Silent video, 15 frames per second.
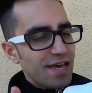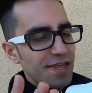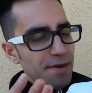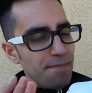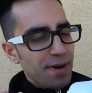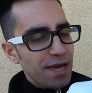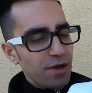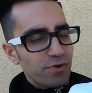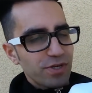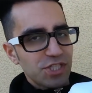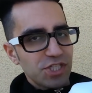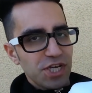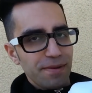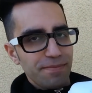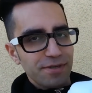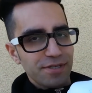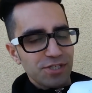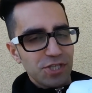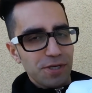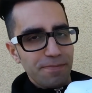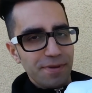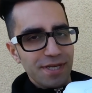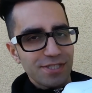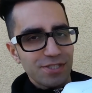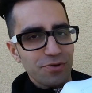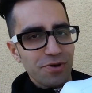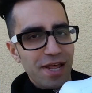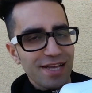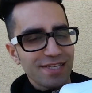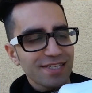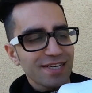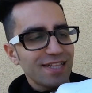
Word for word: that Mike won a championship in, so it has